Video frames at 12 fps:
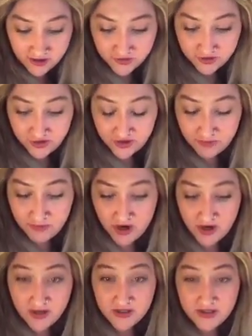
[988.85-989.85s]
do your
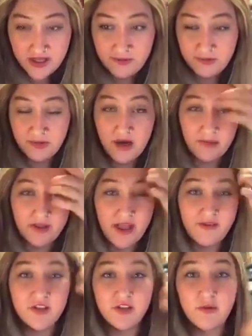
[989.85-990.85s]
marks. I would probably
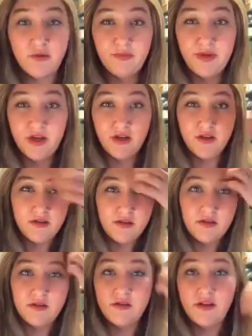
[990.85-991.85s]
have a double mirror.
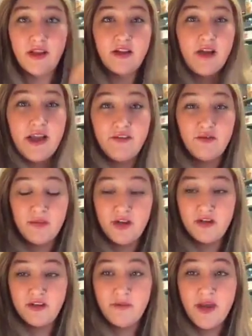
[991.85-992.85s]
Like I have a mirror
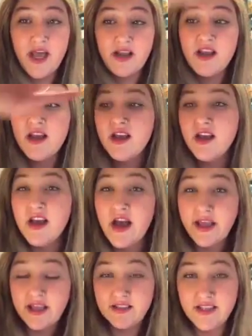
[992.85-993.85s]
in the back. I
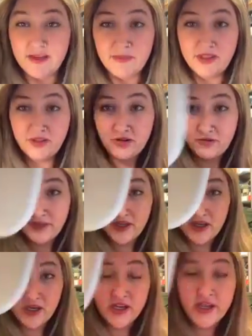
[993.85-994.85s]
can take my little
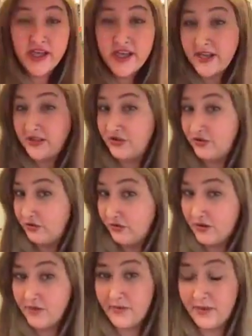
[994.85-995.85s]
mirror and do
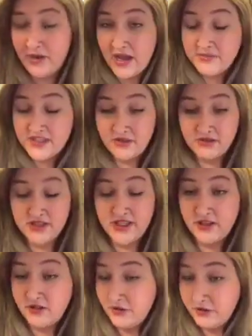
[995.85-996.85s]
my popsicle stick
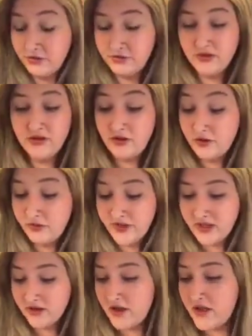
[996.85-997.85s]
gluing,
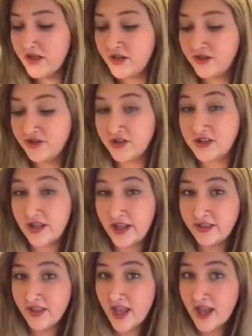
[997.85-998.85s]
just like
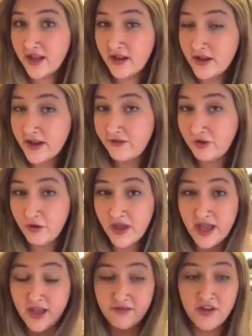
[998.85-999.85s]
that. If you
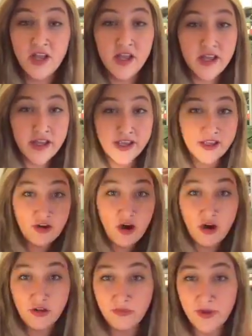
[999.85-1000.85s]
have an
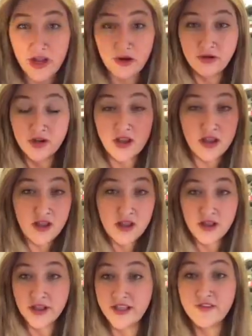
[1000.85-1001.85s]
all around,
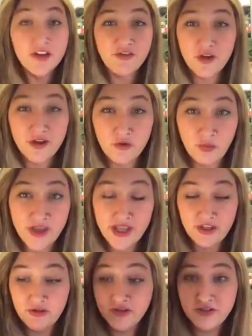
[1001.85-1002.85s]
even if you have a wig,
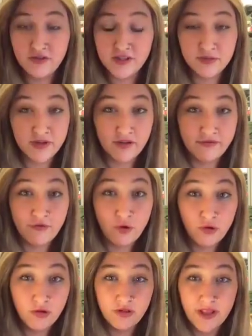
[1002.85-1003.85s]
you can do this with a
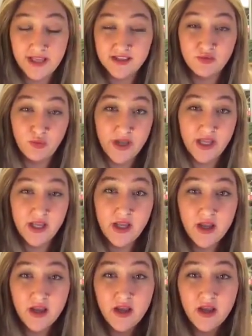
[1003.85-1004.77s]
full lace wig.